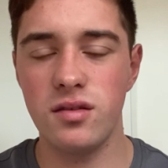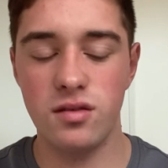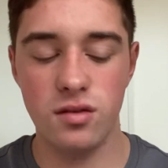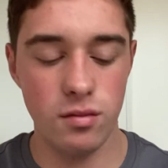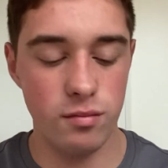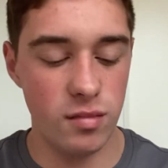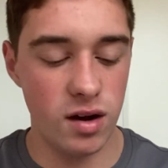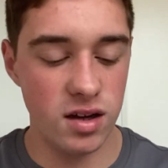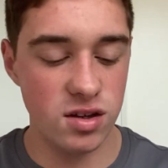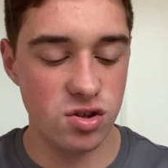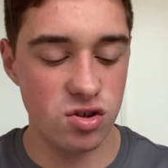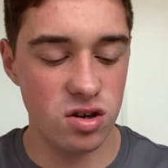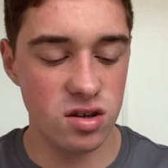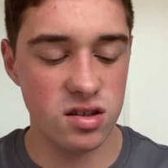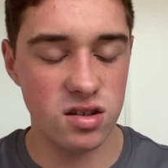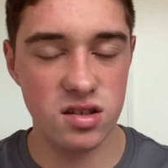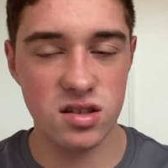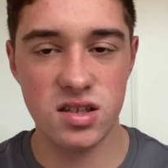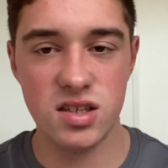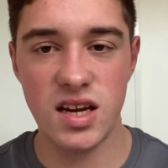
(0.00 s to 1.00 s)
my
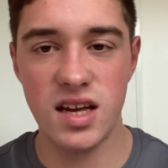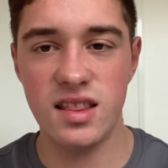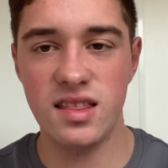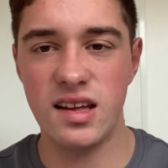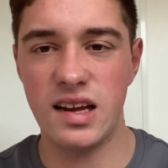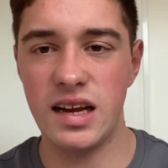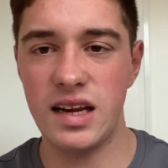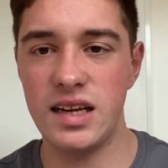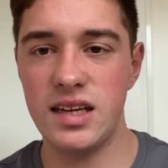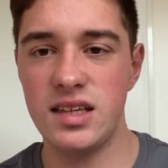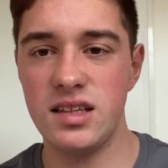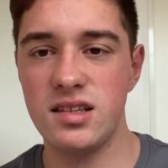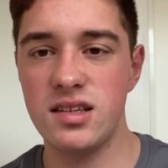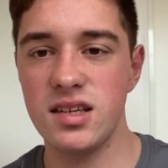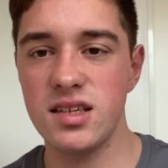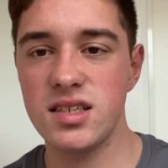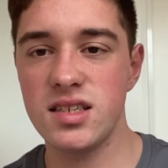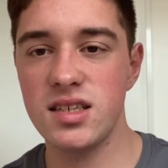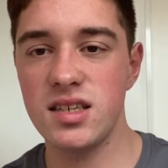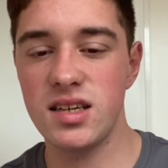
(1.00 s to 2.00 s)
instructor said that he
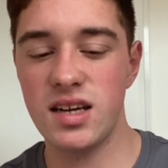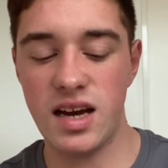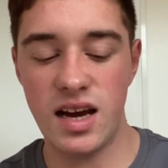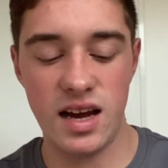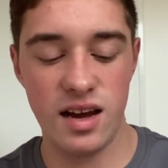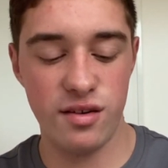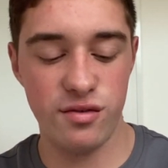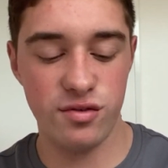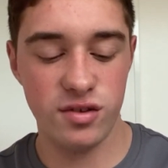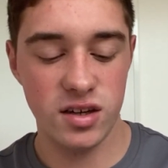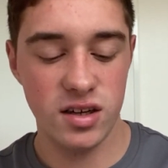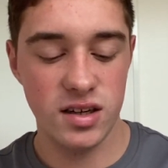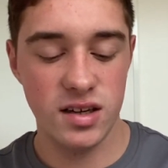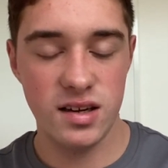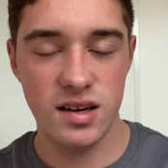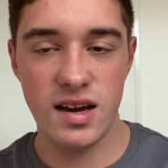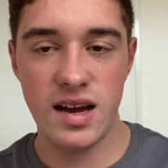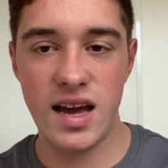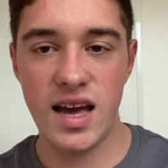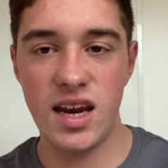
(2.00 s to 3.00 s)
doesn't know
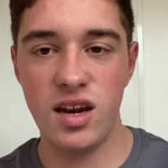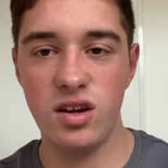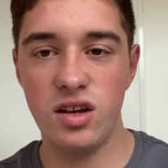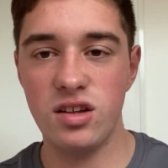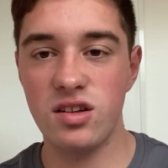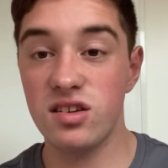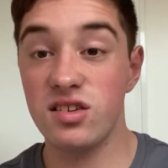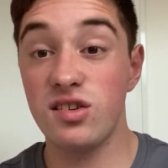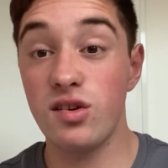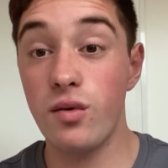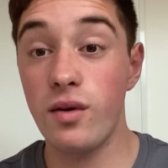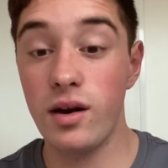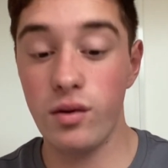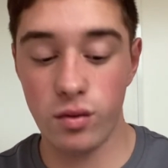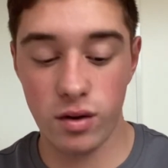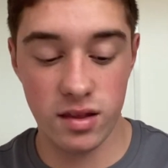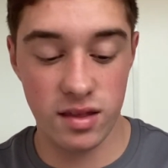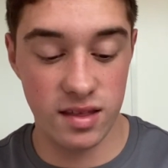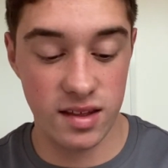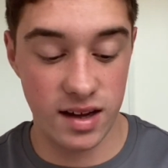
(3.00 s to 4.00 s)

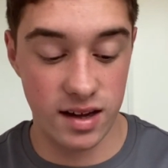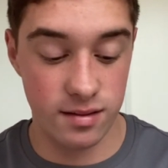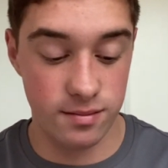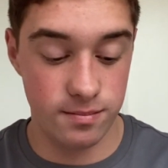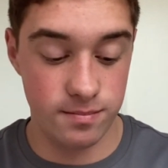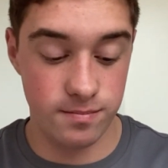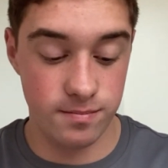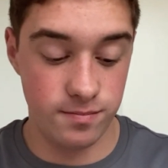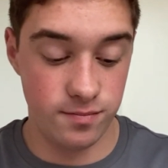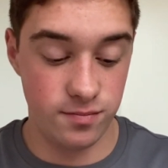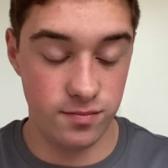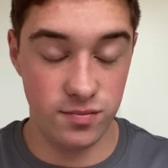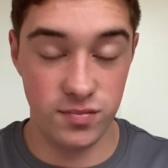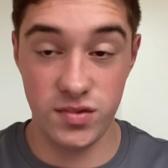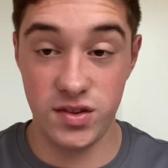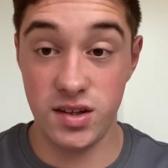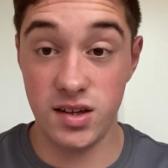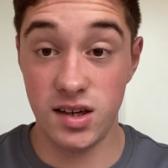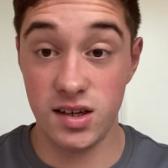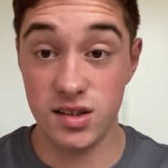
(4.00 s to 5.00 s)
anyone that
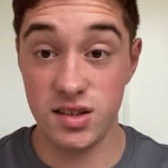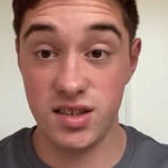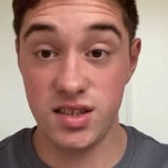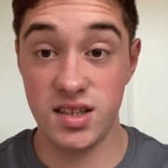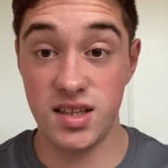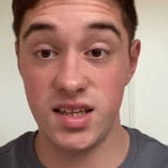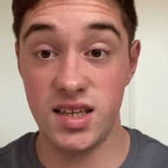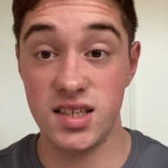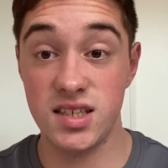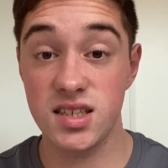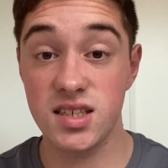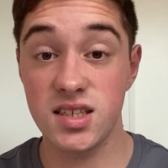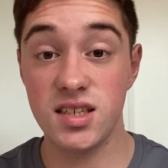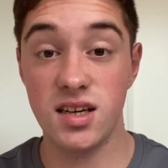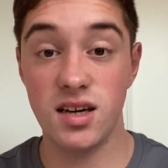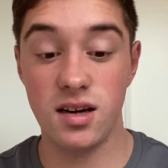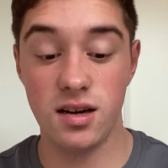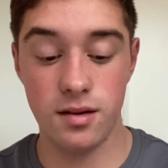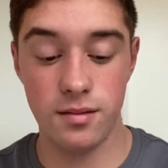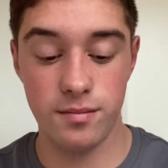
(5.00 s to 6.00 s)
does this,
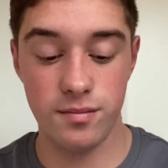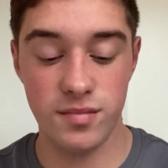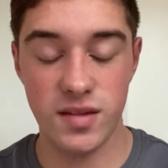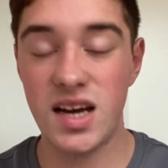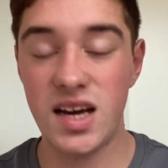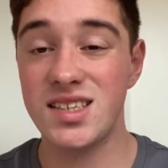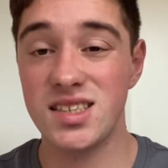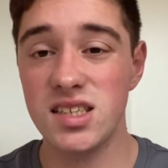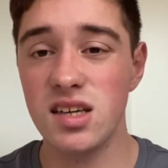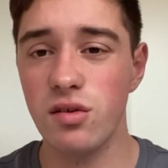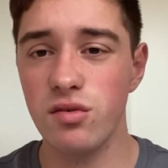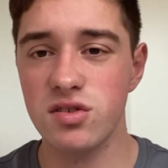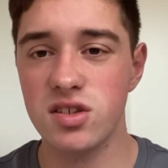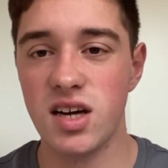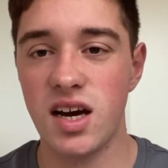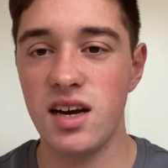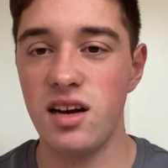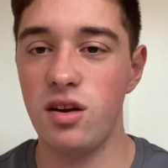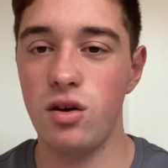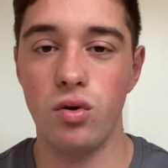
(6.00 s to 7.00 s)
has
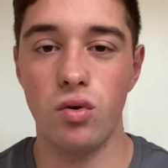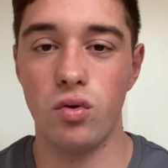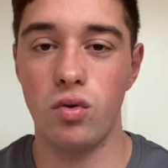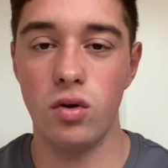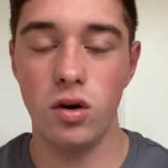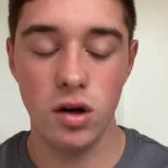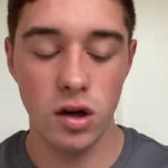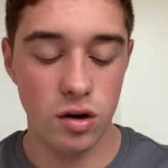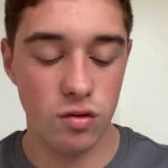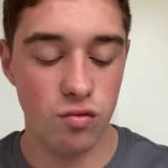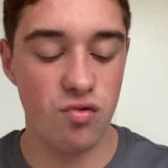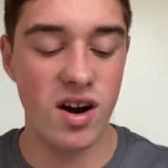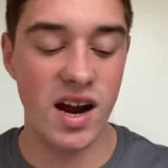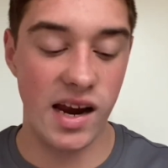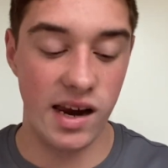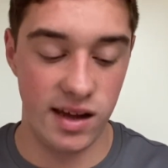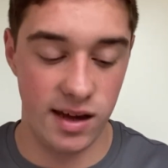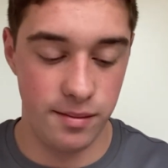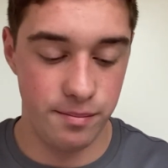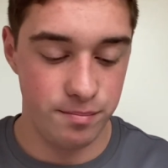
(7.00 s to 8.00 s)
self-signed it, or
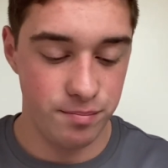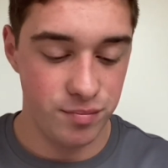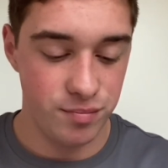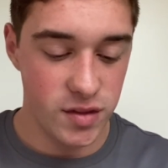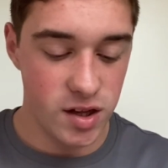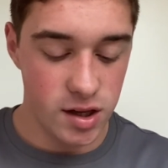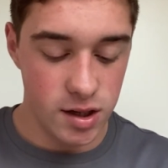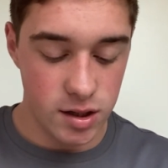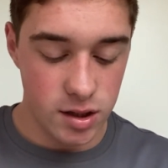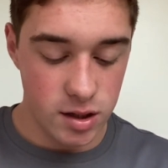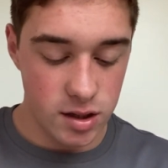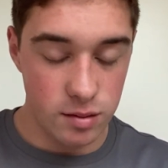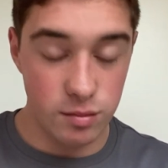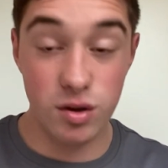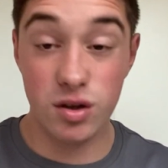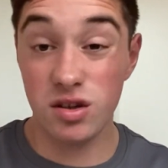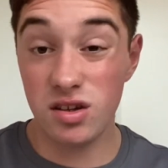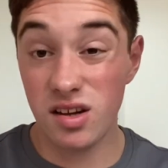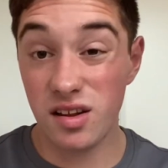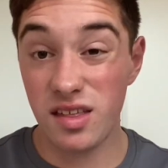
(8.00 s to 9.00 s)
rarely,
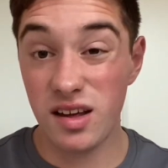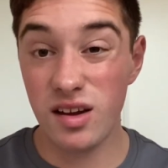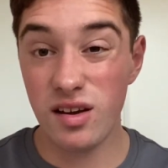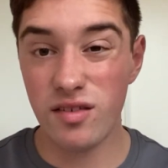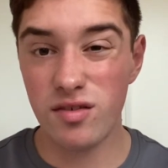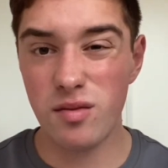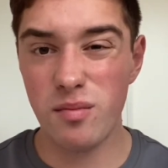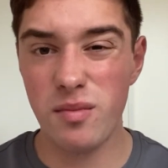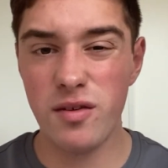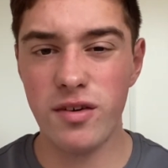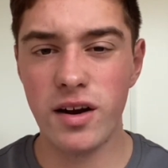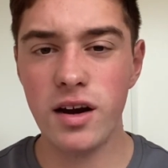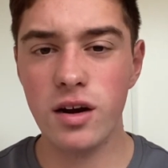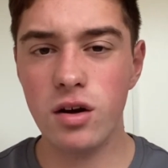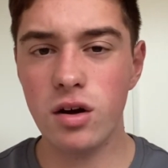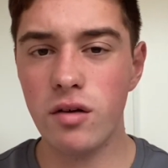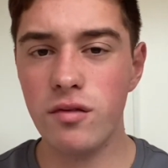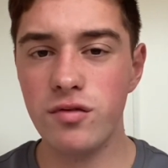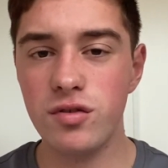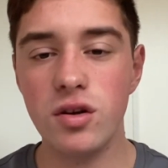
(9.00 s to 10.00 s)
because I think you have to be very
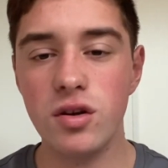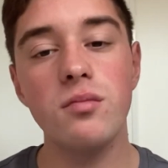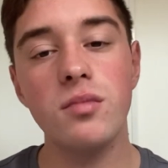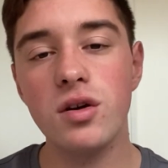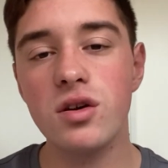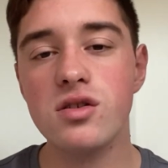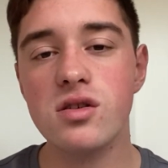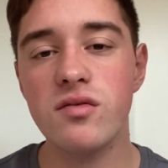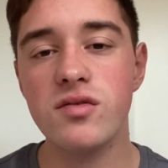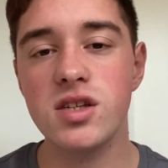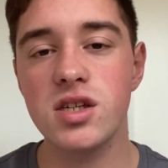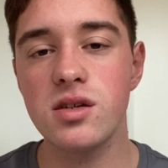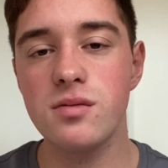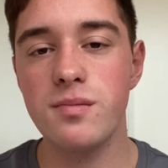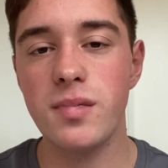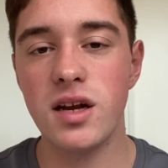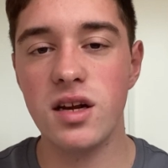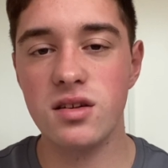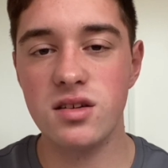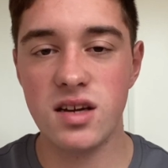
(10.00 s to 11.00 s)
confident. But it's obviously
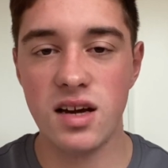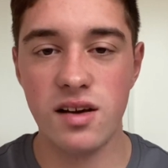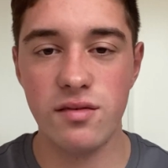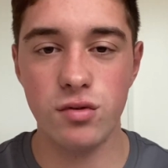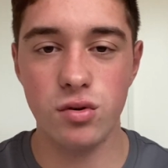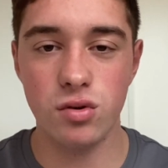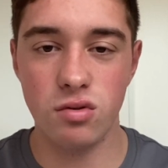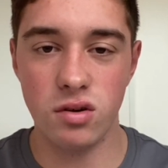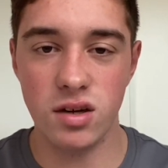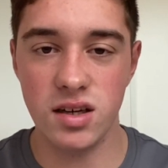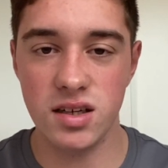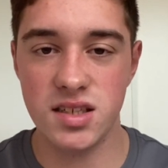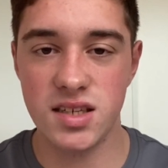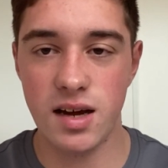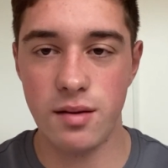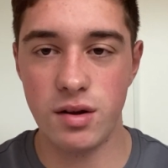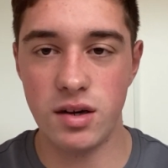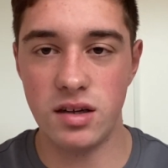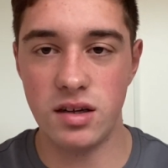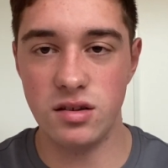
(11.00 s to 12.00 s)
better to have your
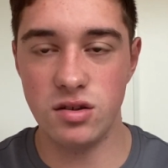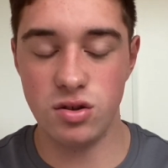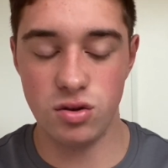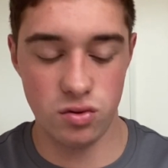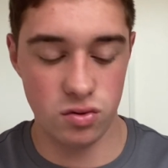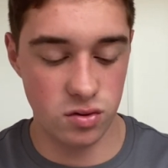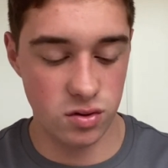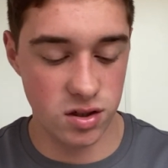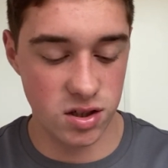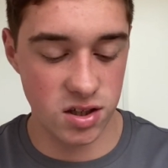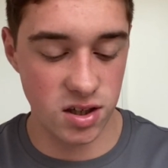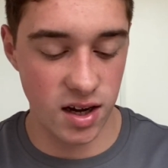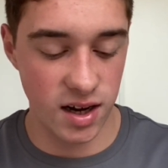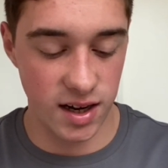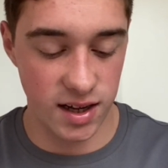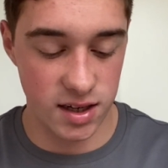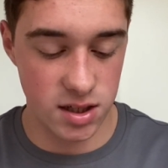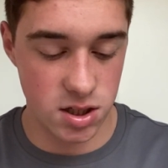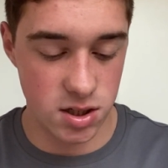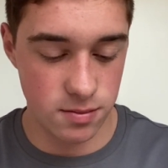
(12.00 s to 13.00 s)
examiner to sign
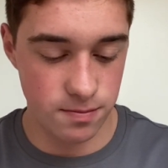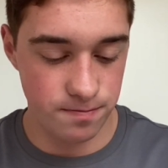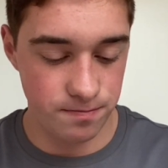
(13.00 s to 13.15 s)
it.